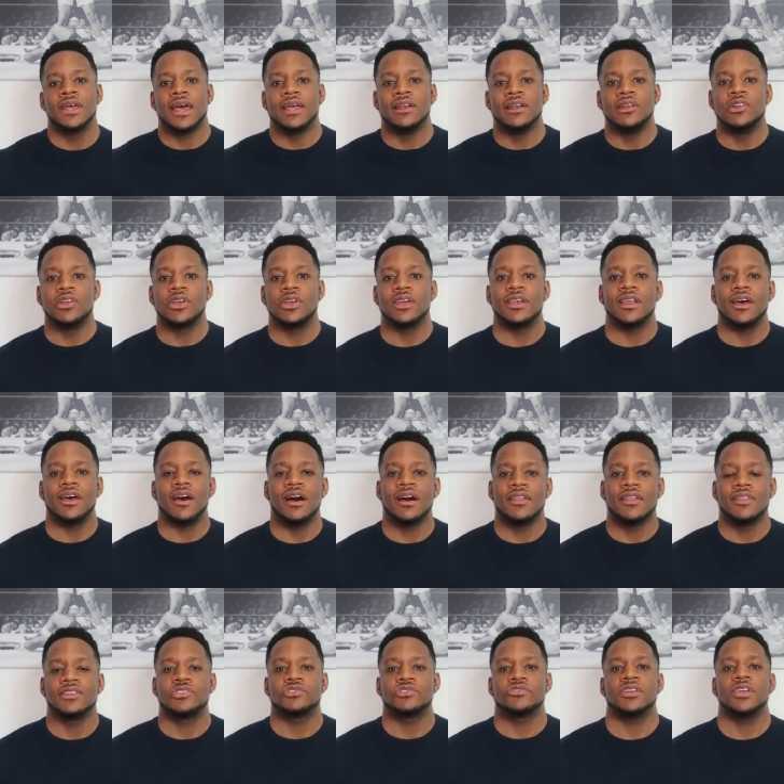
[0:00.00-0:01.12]
and looking at
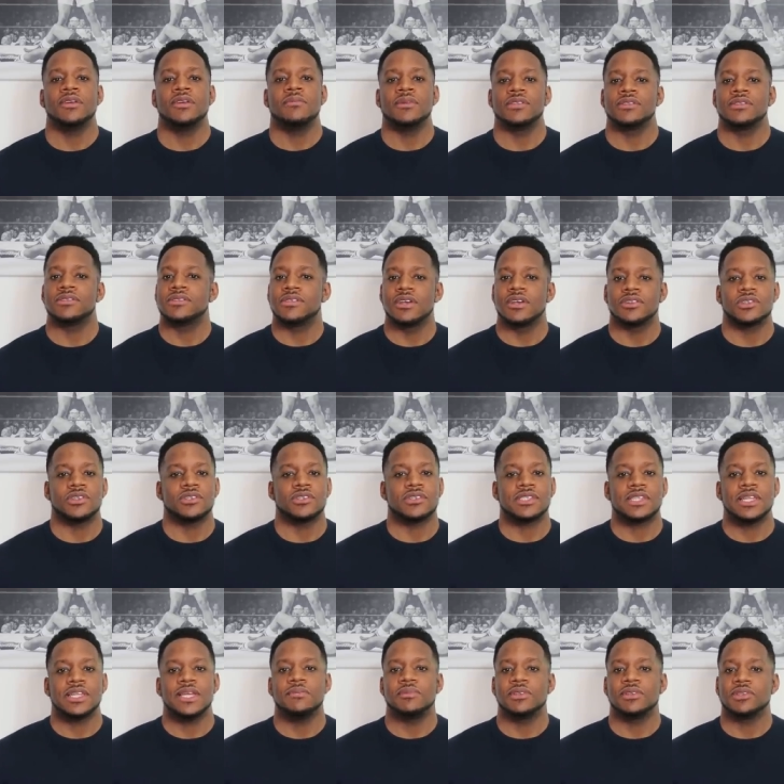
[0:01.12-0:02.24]
other treatments such as
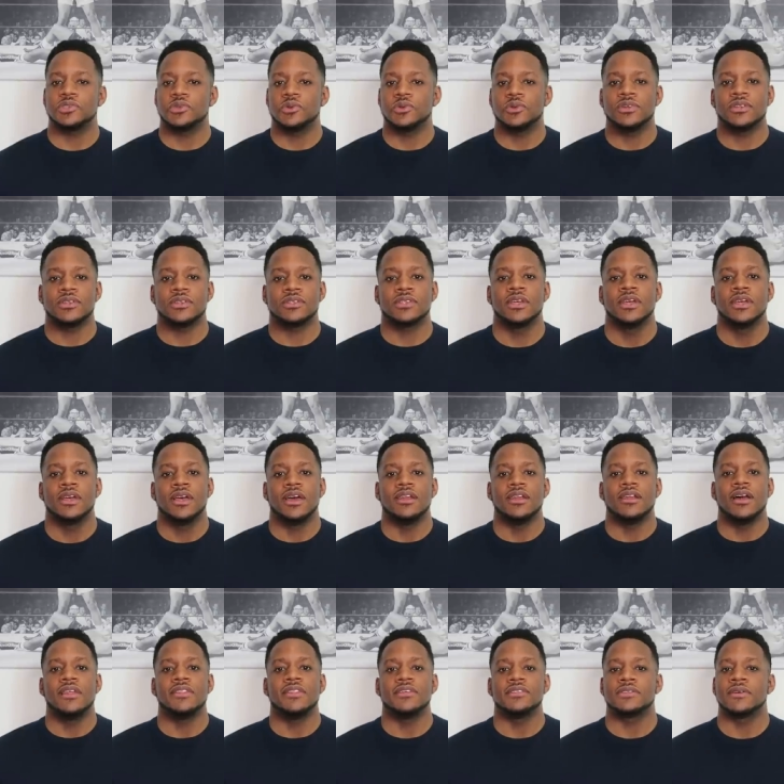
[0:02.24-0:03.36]
sleep disorders and
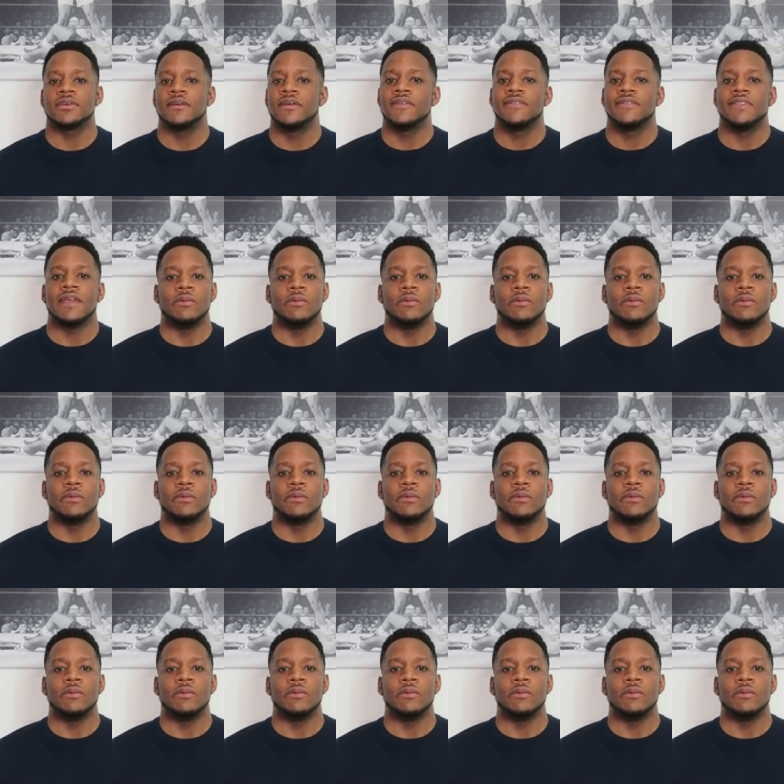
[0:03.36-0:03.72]
others.